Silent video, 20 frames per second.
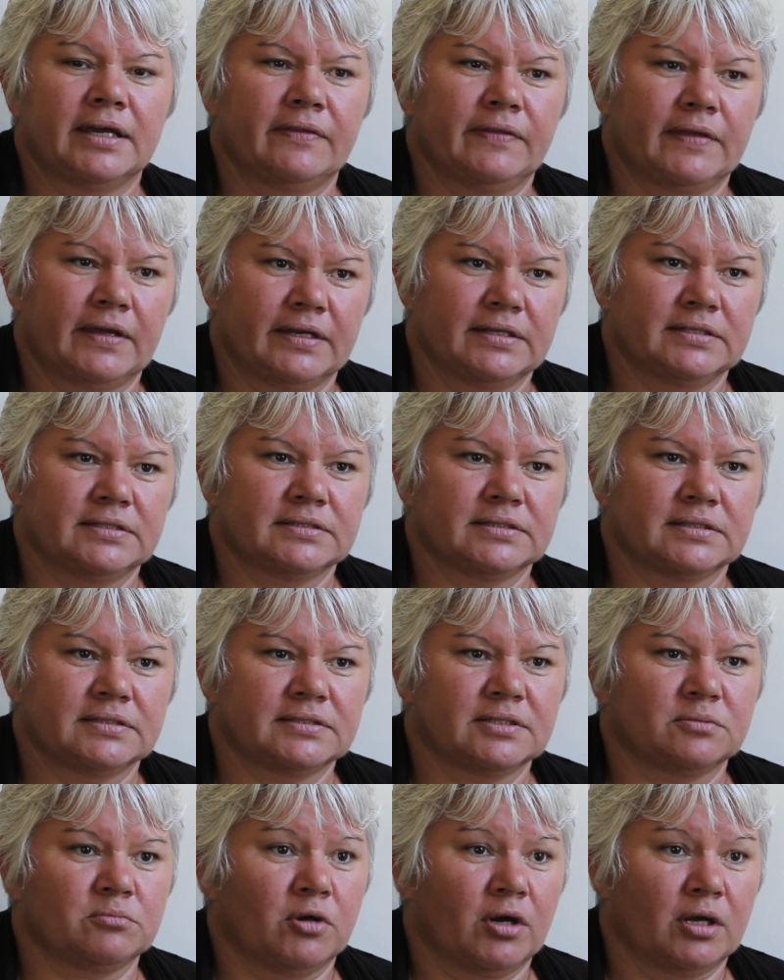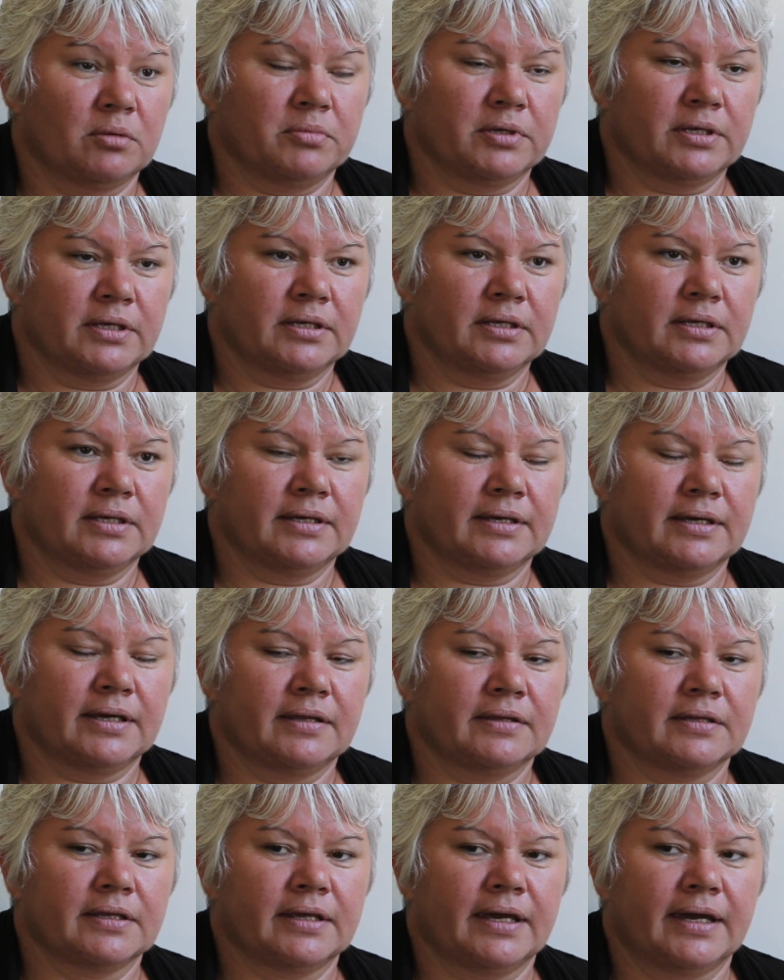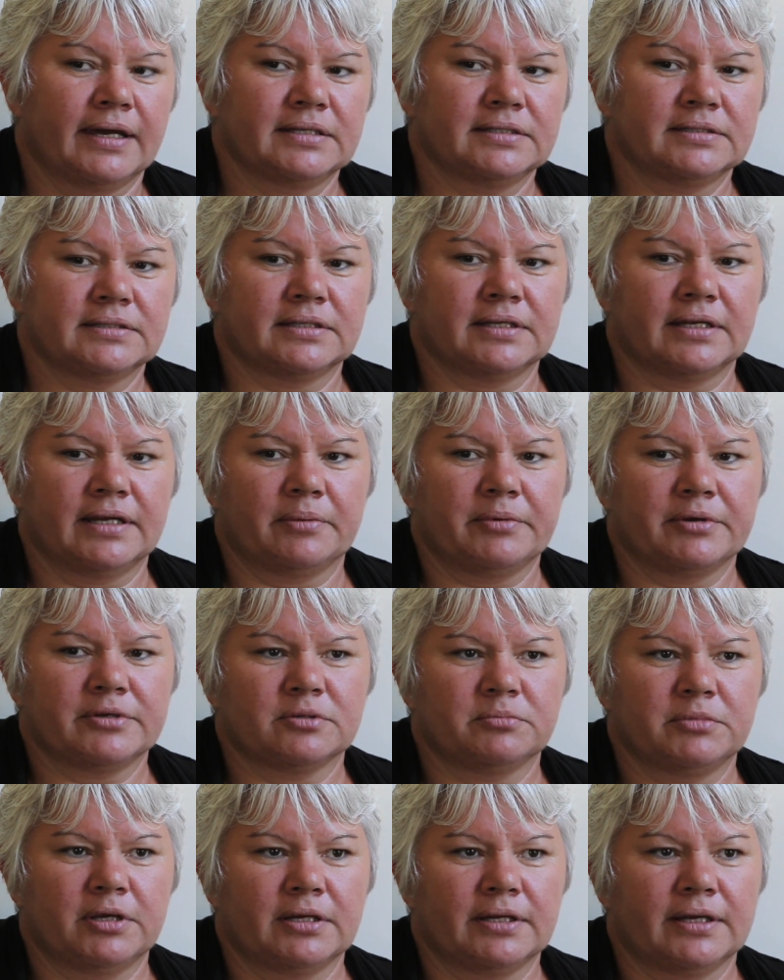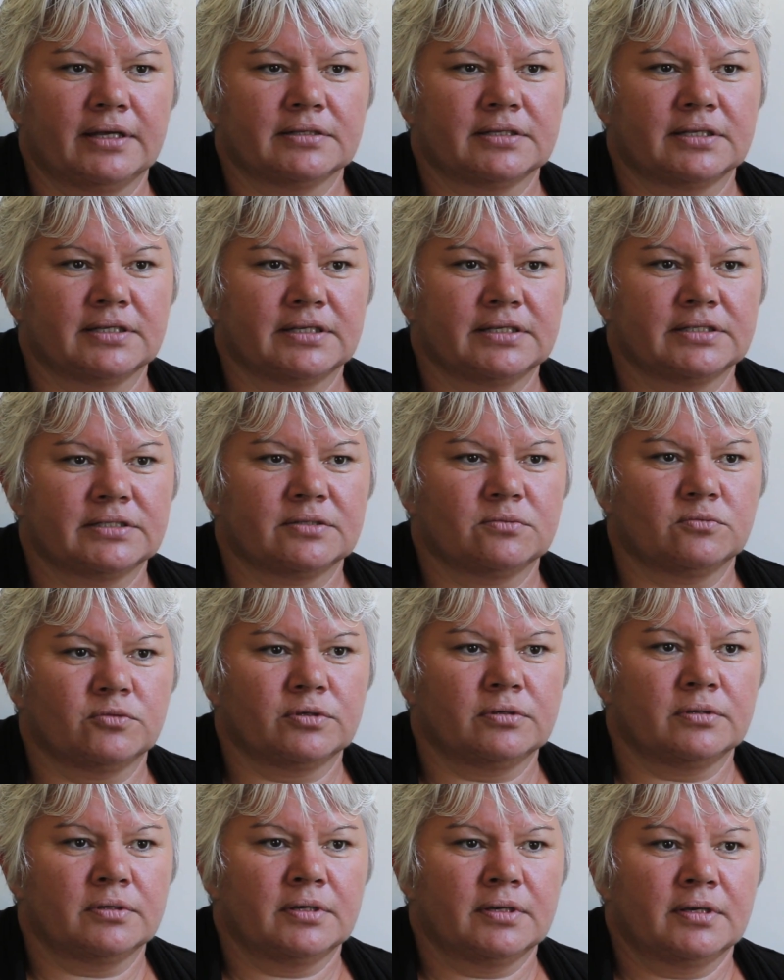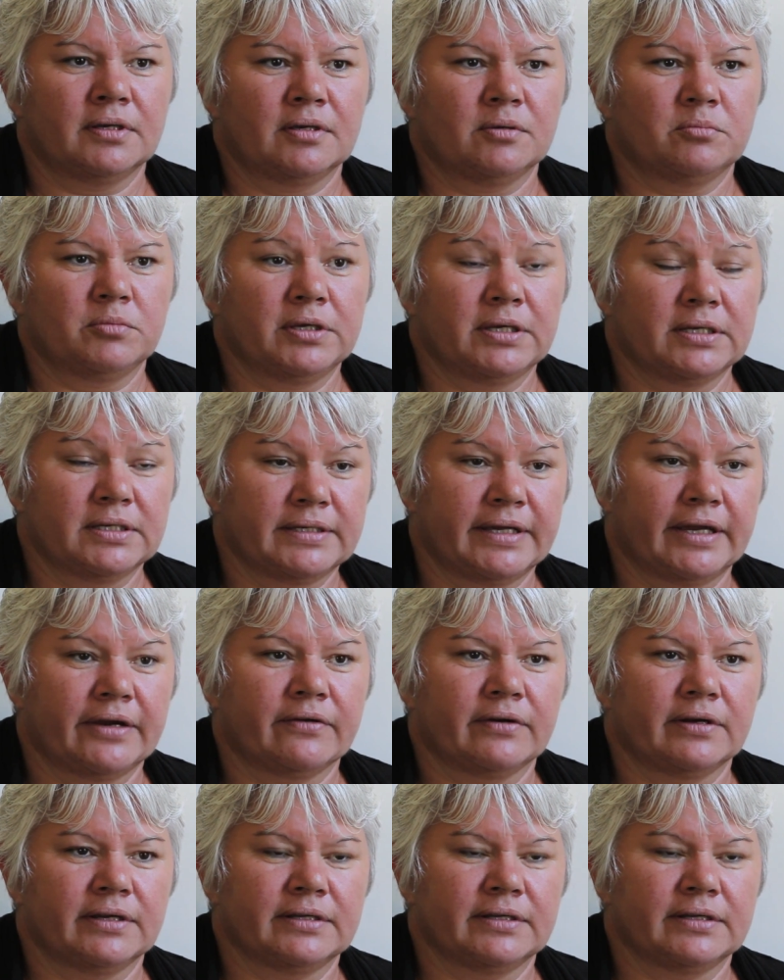In that instance, it might be the case that an Aboriginal mental health clinician would be integral